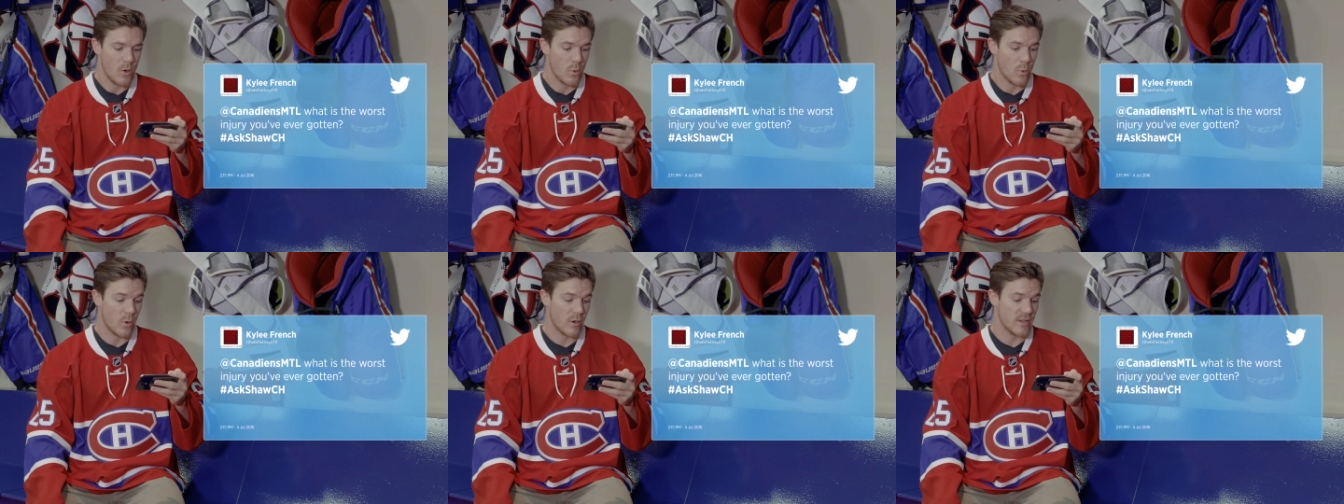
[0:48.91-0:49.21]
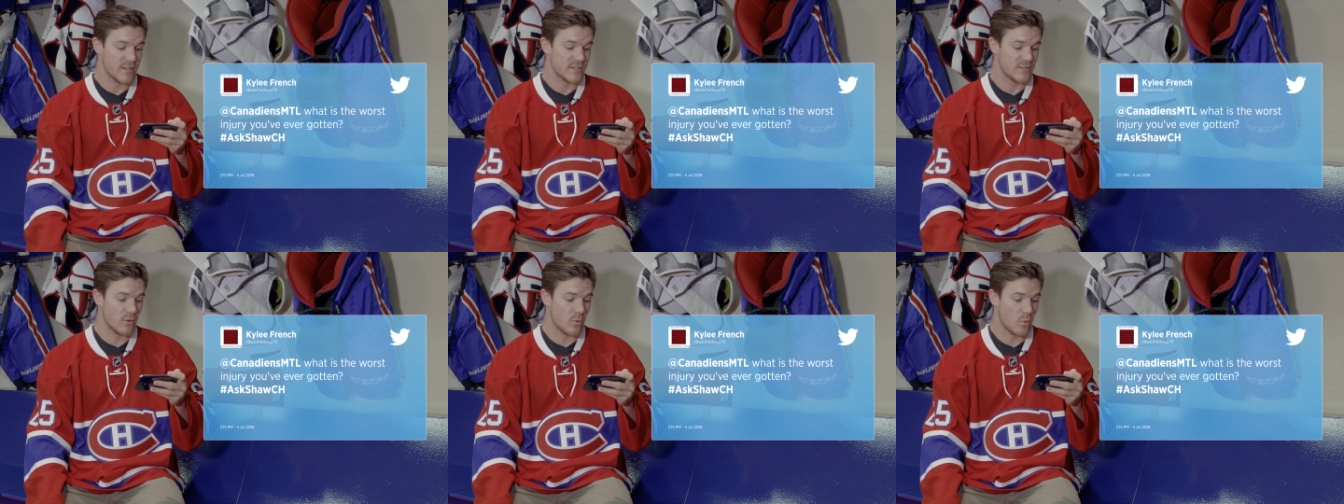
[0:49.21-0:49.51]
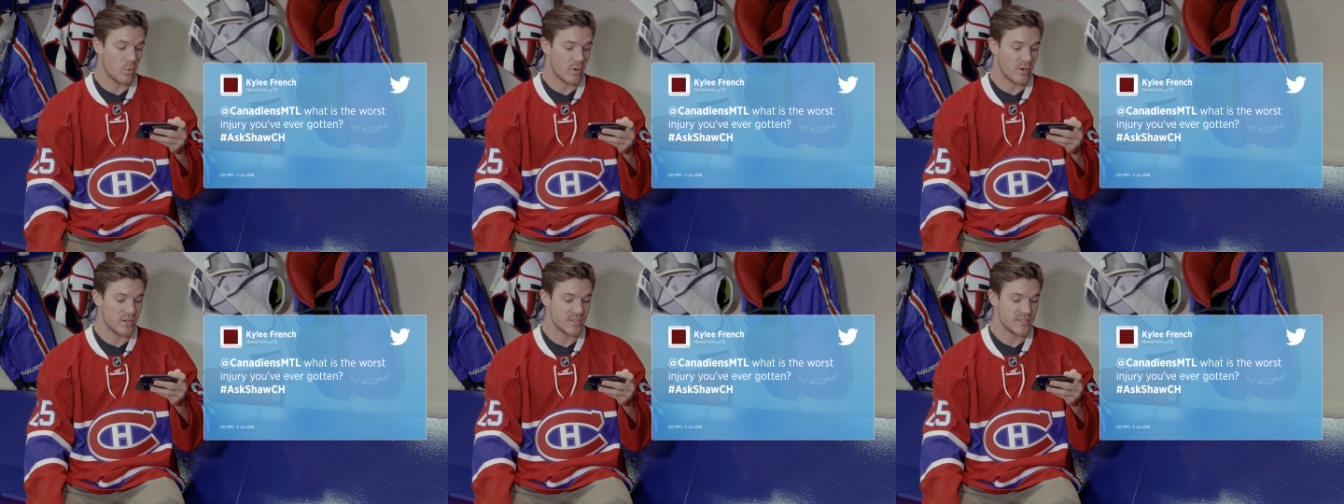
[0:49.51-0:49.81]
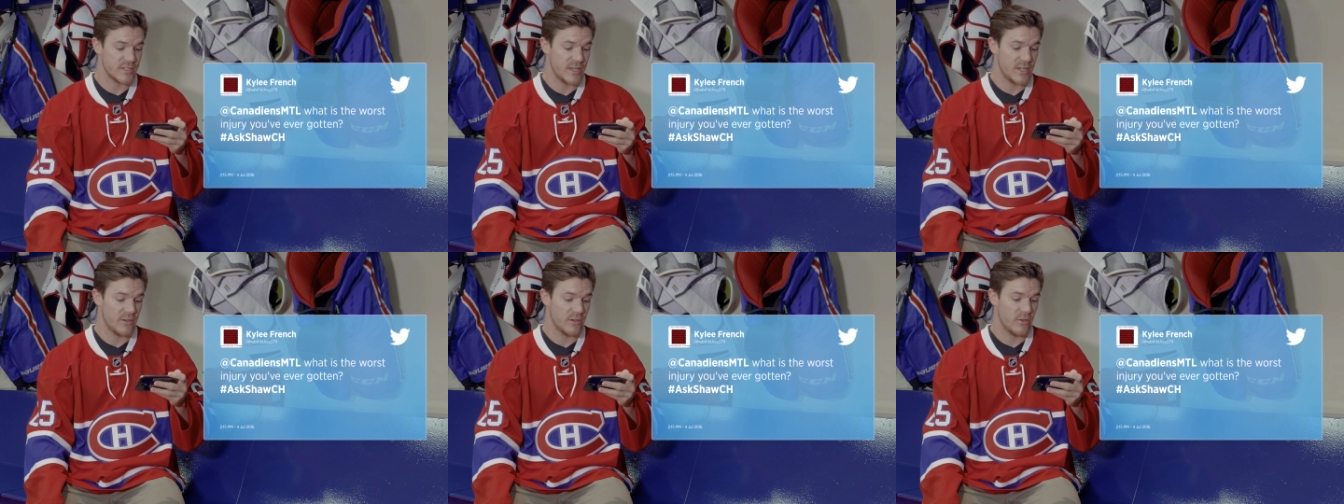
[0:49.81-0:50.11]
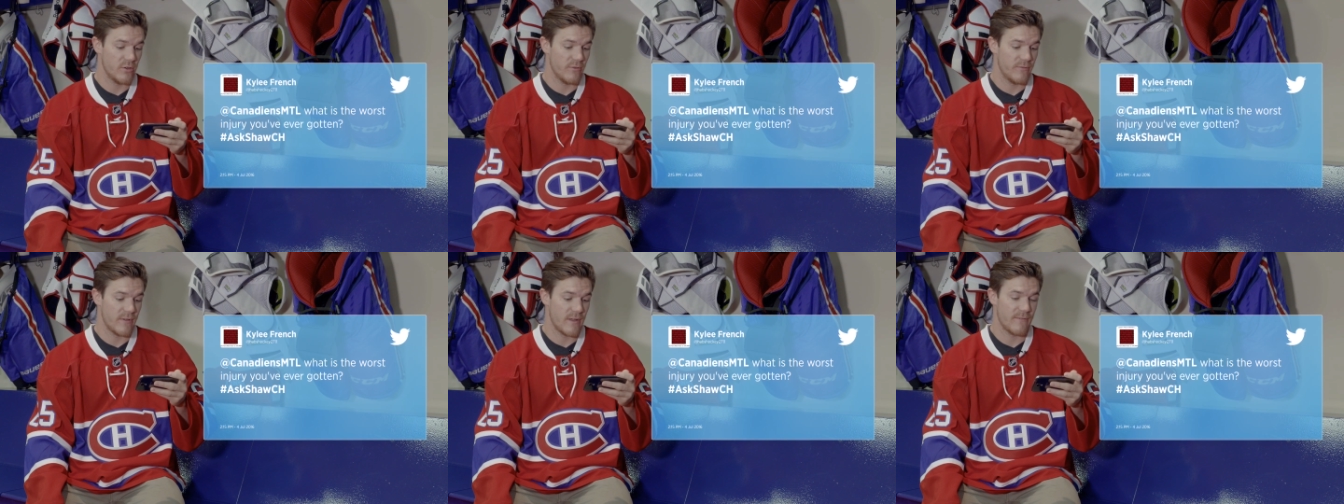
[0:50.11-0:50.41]
what is the worst injury
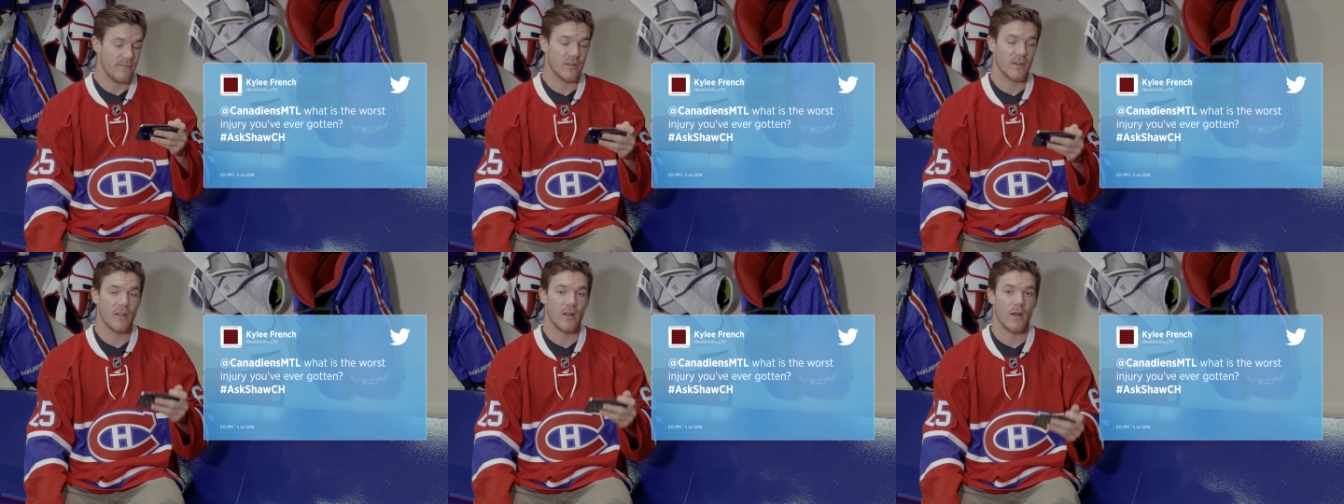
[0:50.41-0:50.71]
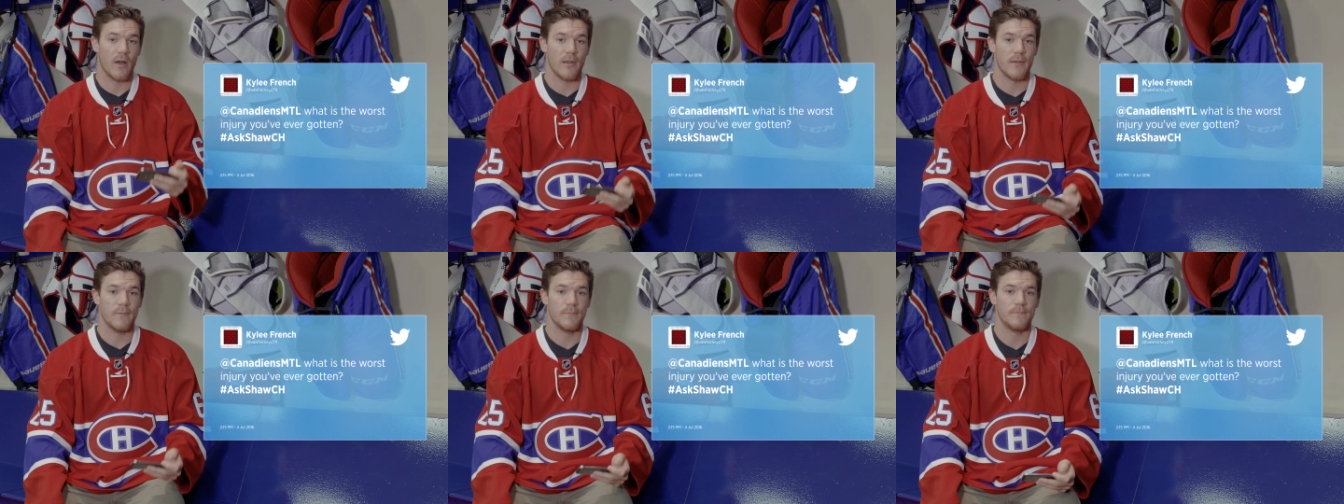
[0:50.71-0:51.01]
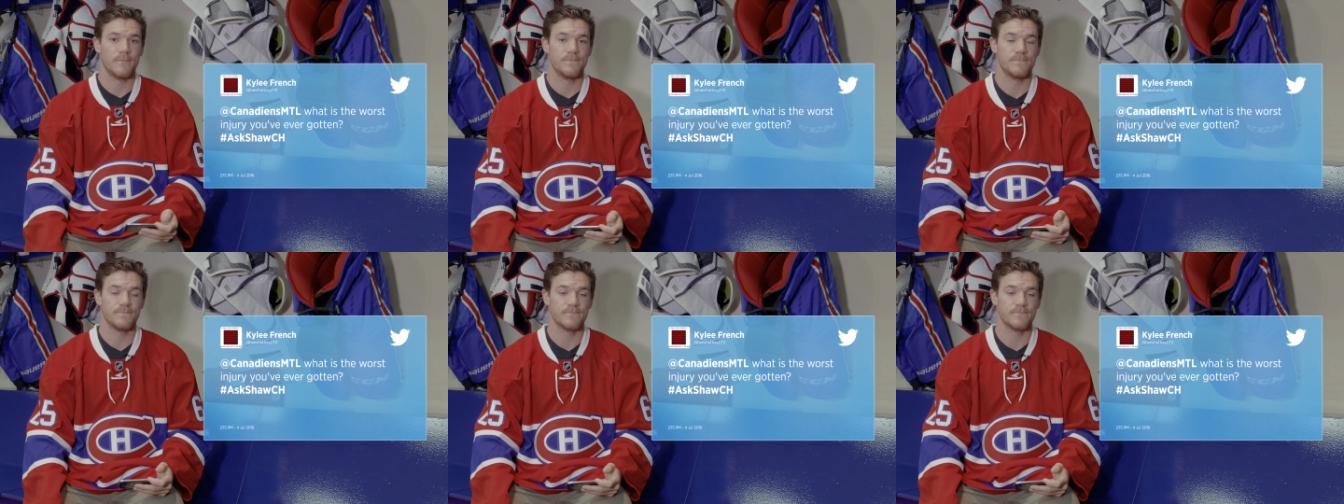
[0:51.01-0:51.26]
you've ever gotten?